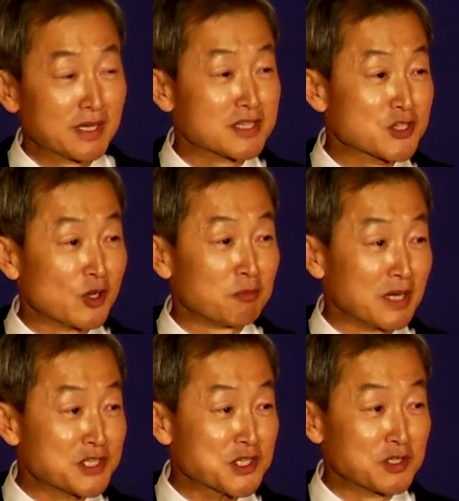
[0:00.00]
by some of
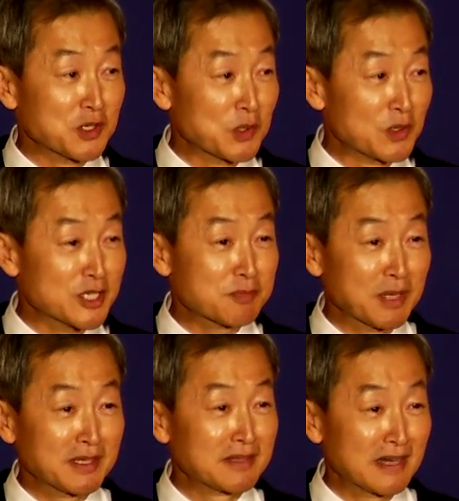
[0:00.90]
my senior colleagues
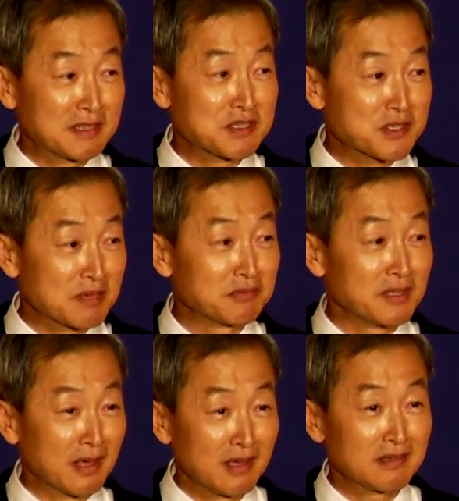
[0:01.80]
back in
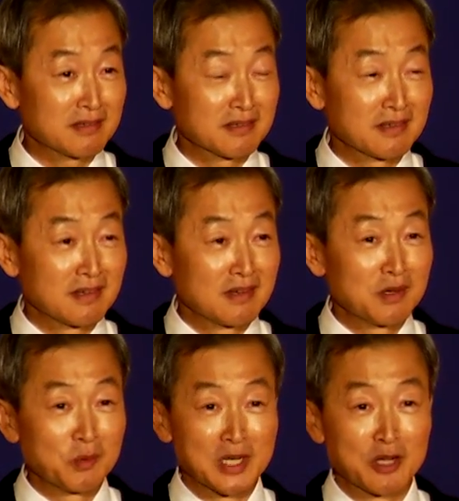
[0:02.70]
1978,
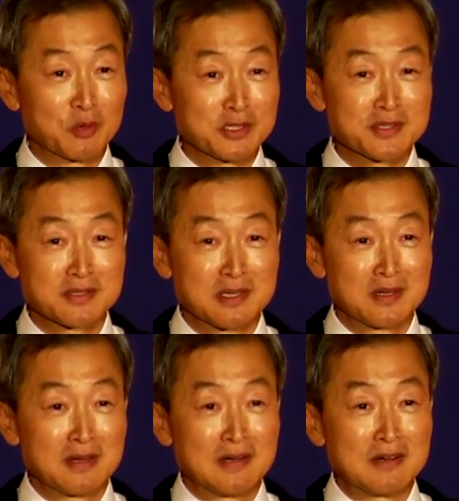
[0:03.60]
when I was
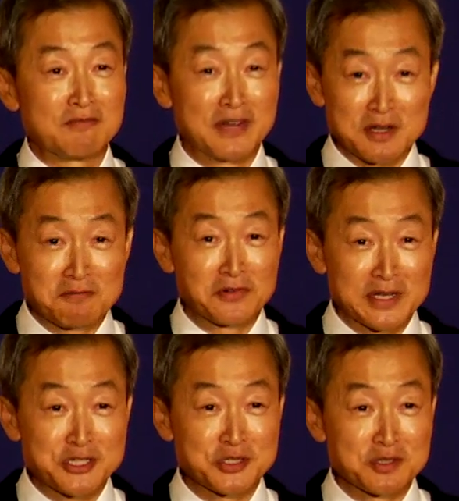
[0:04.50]
very
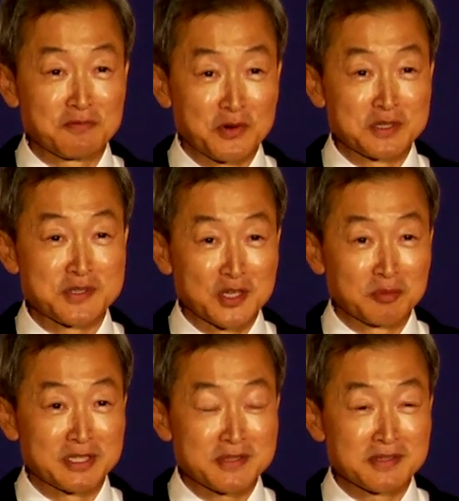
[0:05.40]
fresh in the Foreign
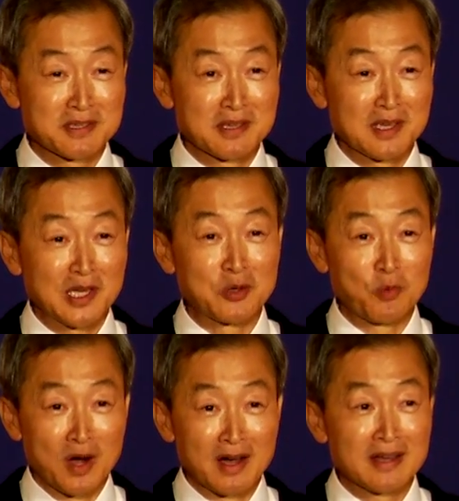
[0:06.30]
Service, and
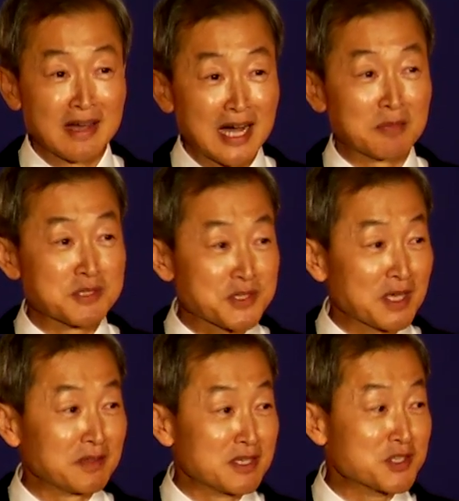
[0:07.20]
why I'm
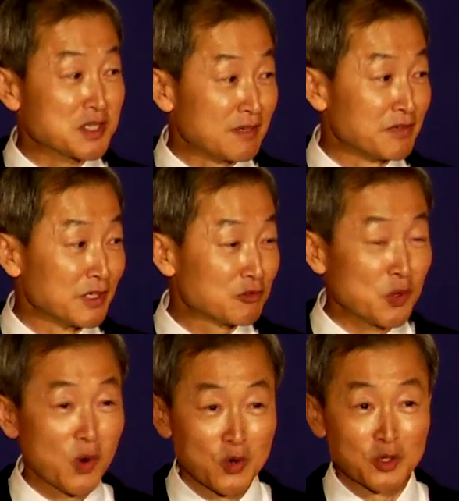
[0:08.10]
saying this evening to
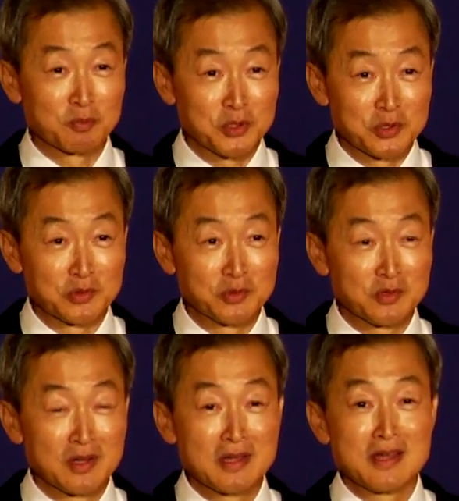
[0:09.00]
all of you.
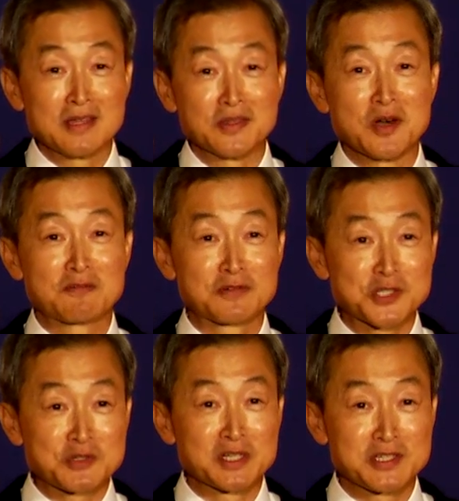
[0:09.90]
Their
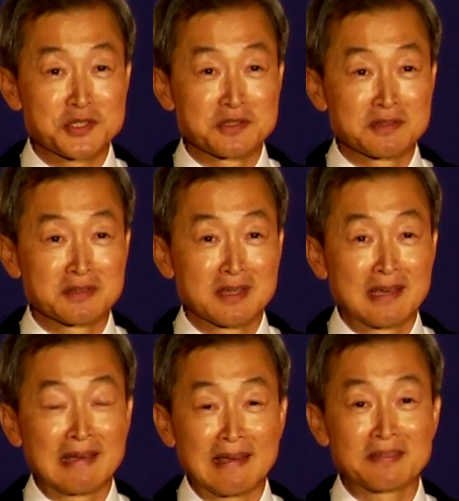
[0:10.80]
frustration
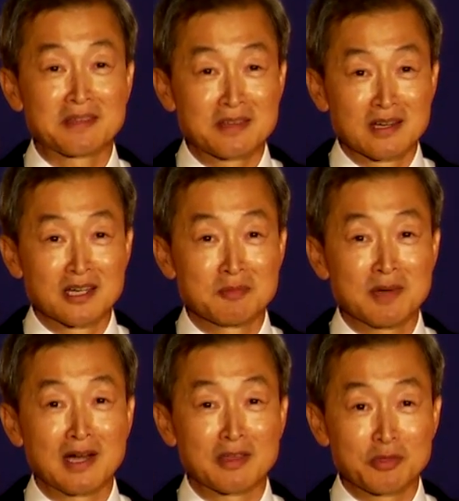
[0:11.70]
at the time,
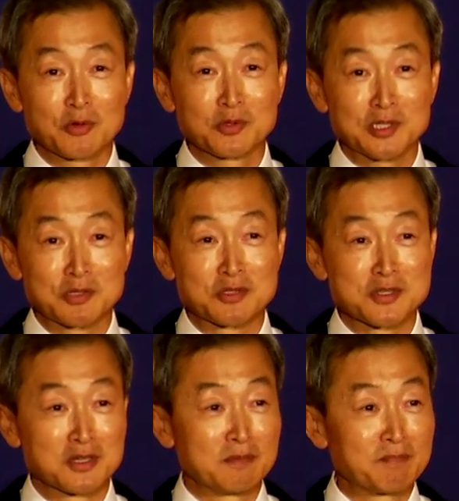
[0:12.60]
I thought it was
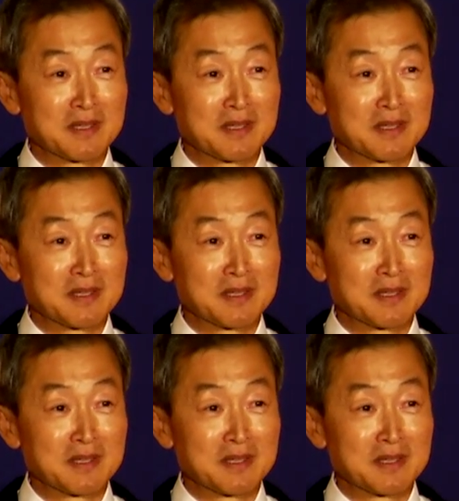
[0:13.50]
a